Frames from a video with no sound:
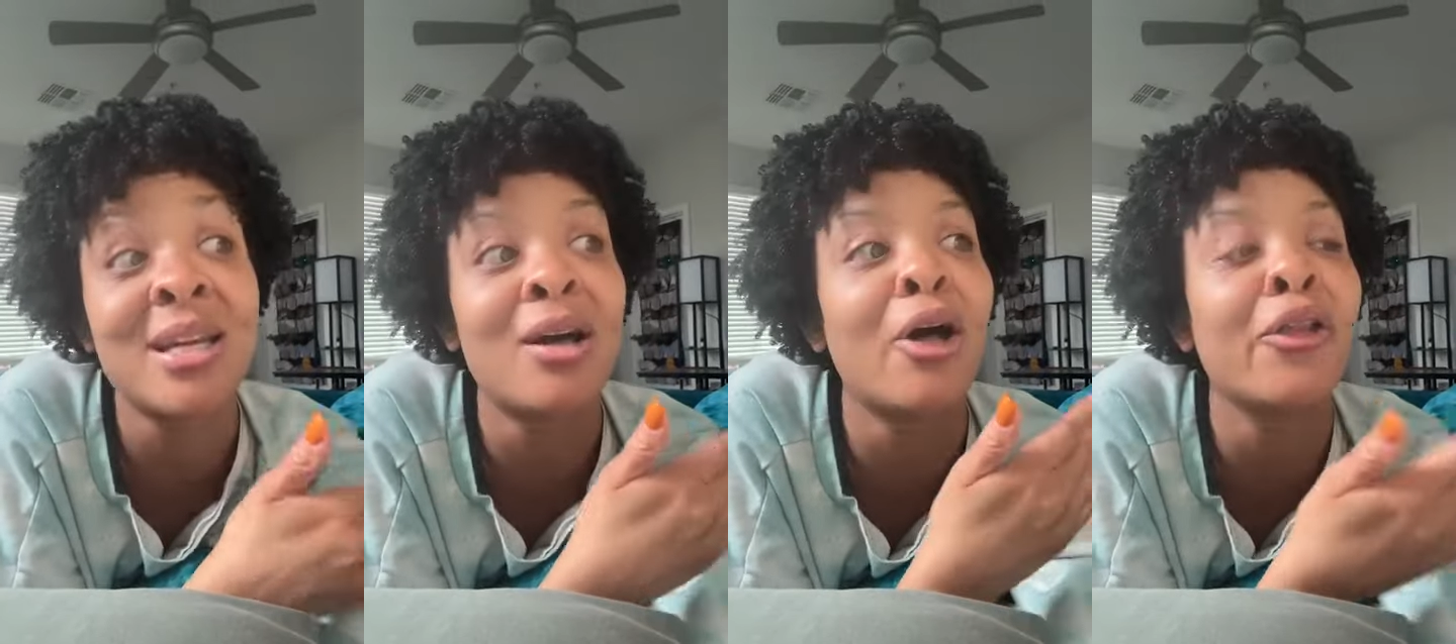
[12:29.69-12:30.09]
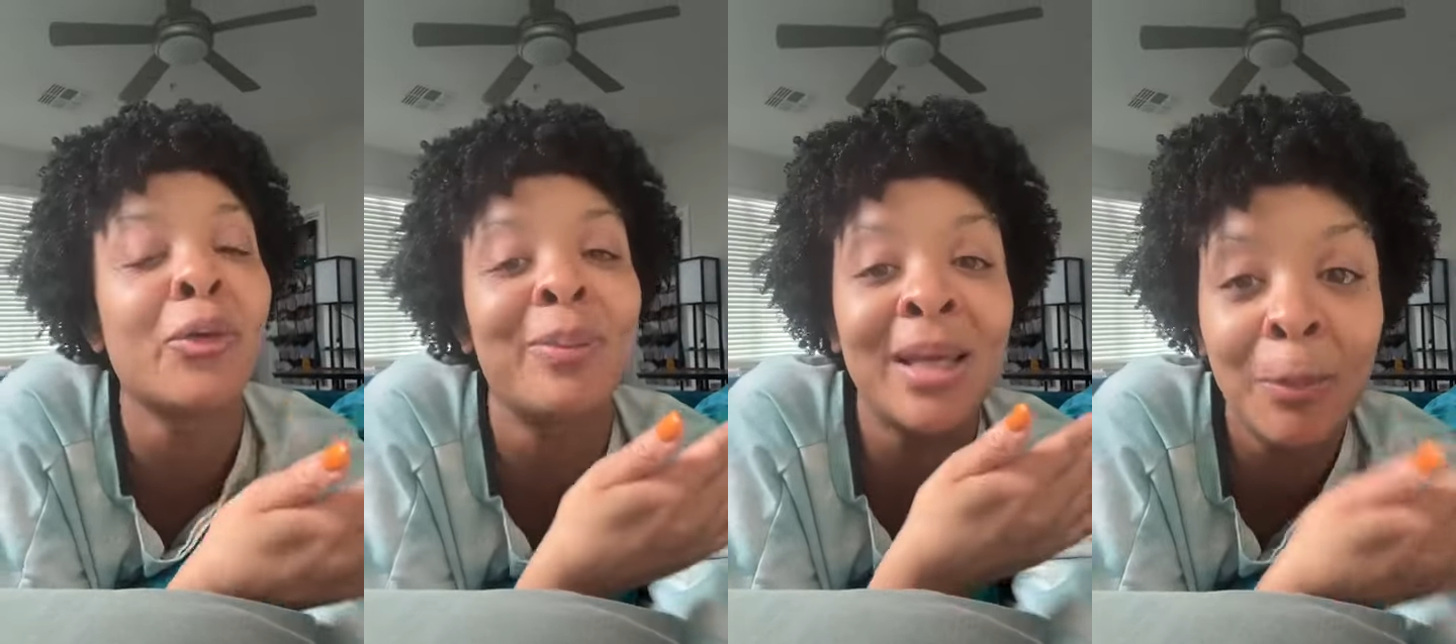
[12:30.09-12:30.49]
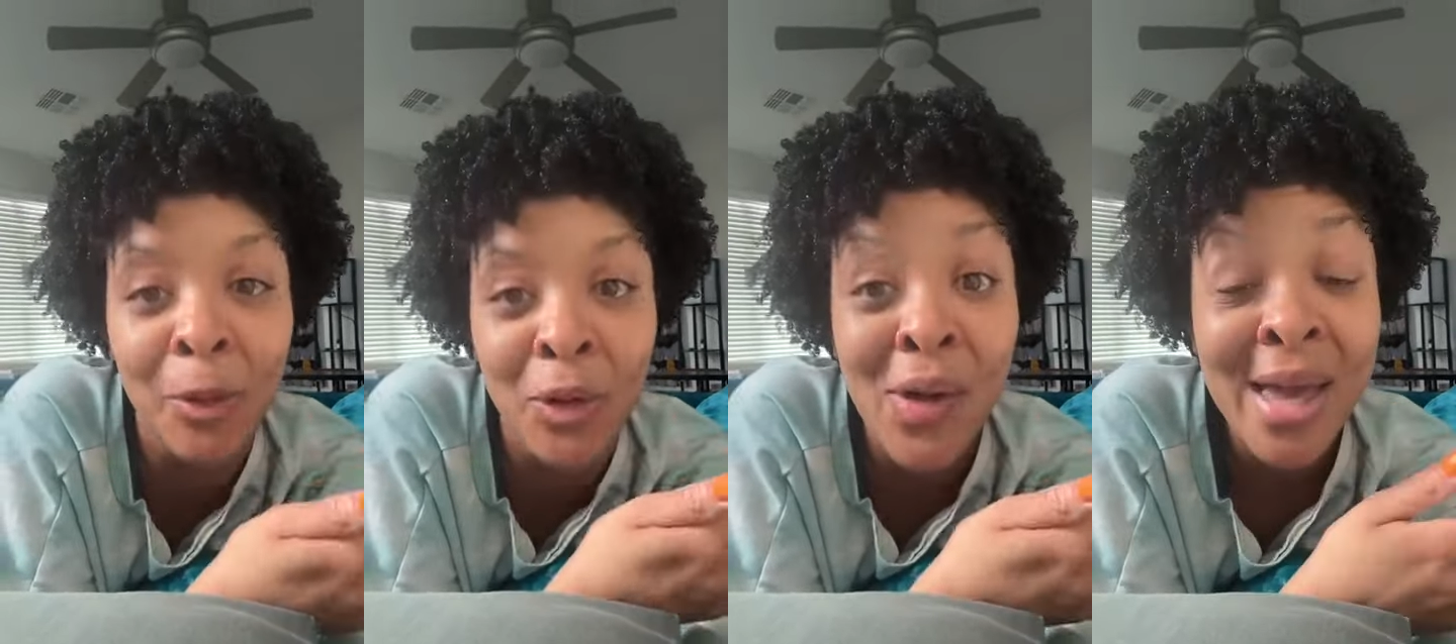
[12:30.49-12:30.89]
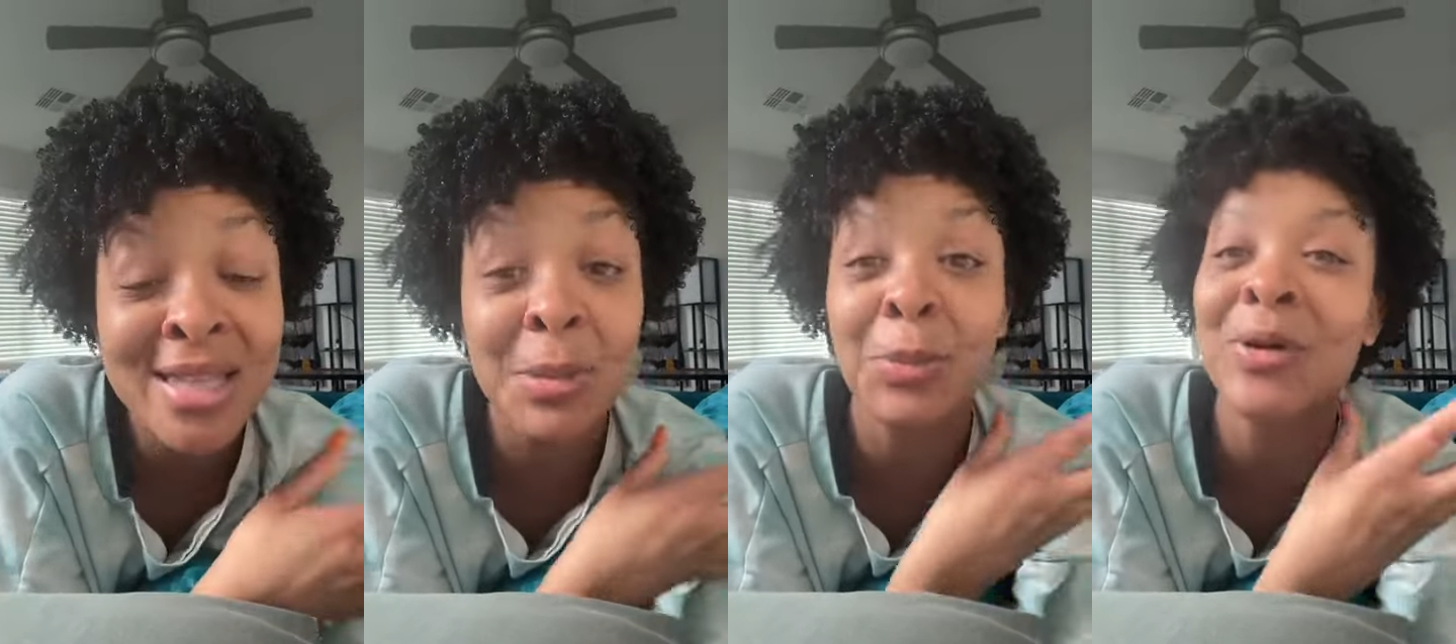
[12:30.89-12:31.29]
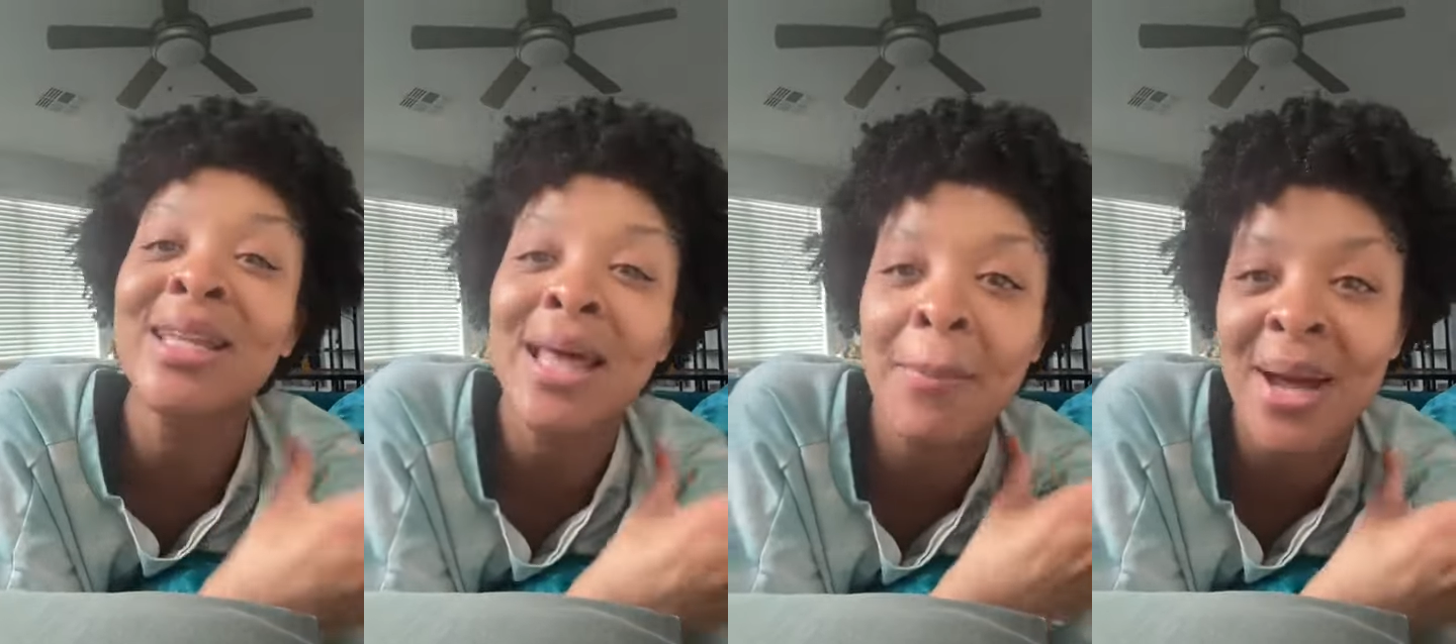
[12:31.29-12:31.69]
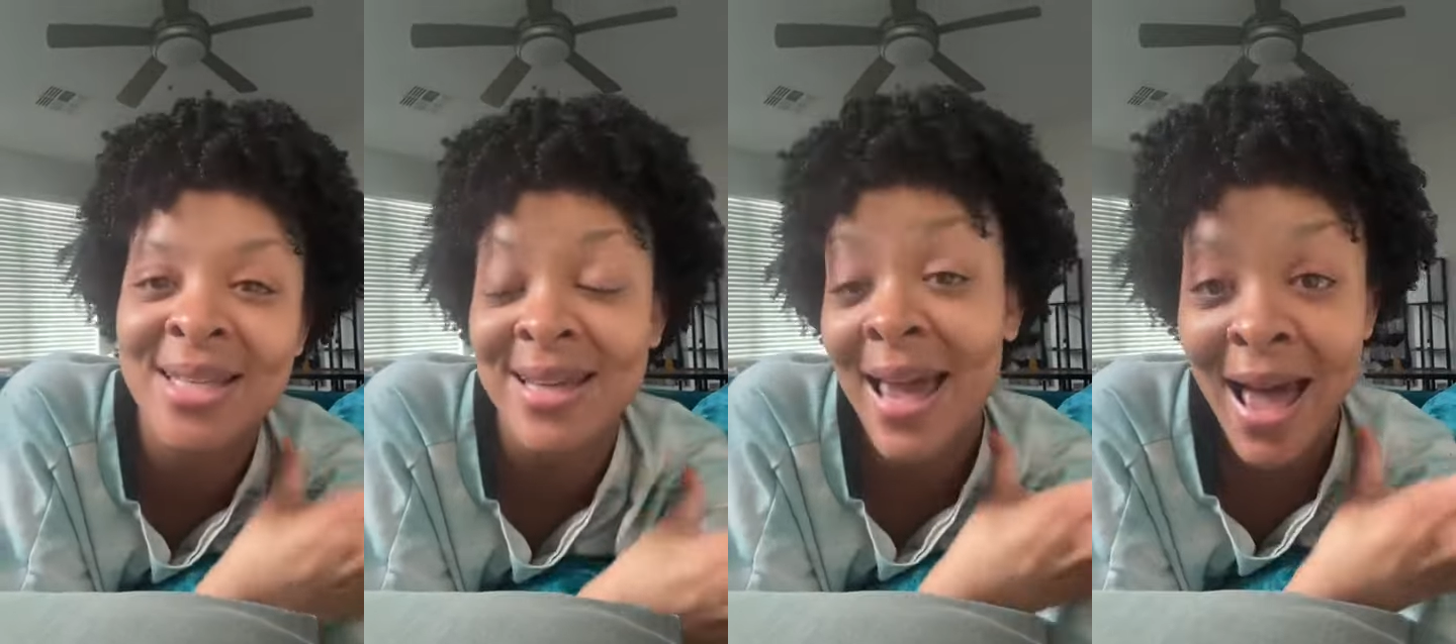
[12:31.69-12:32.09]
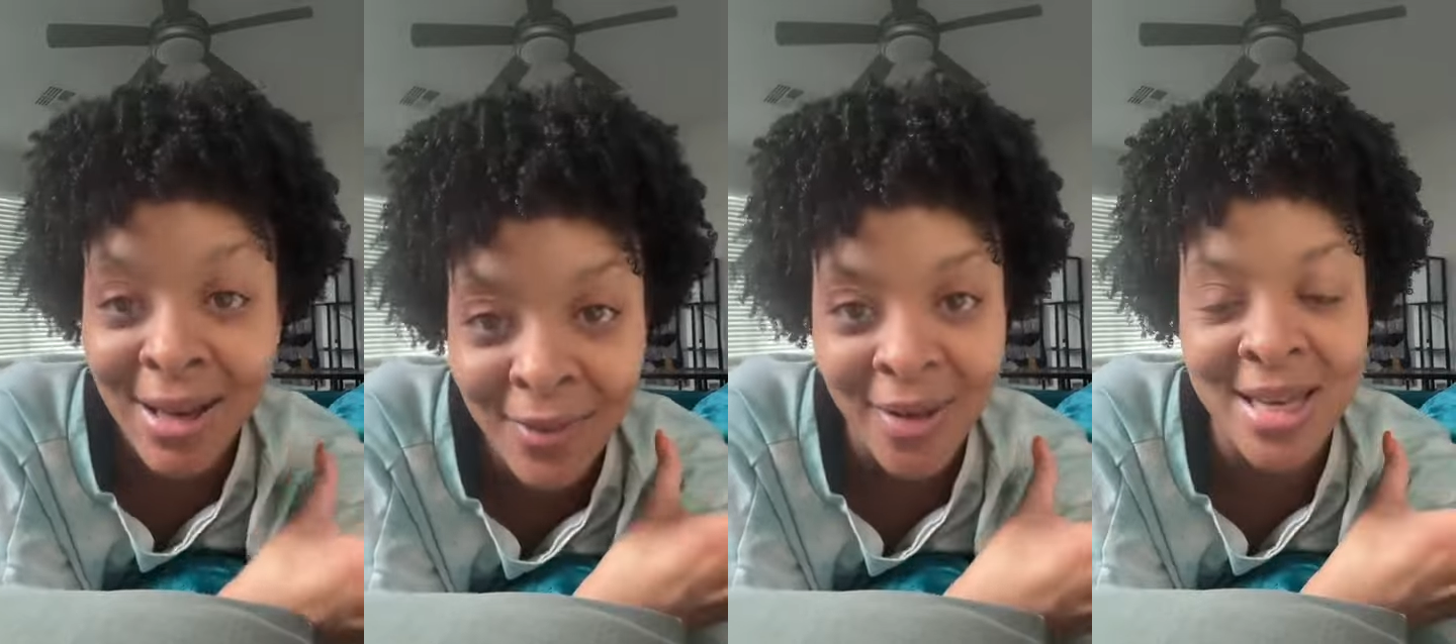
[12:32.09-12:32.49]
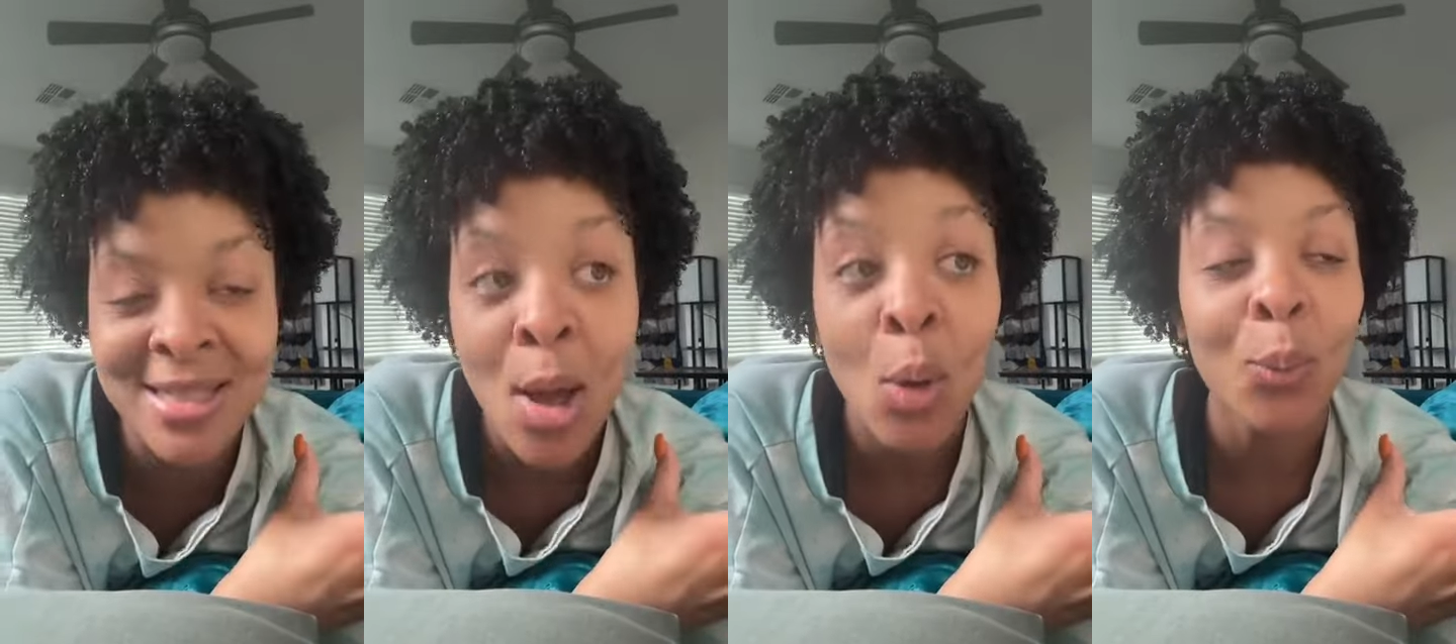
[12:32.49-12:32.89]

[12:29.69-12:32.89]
in other people to bring that back out of us,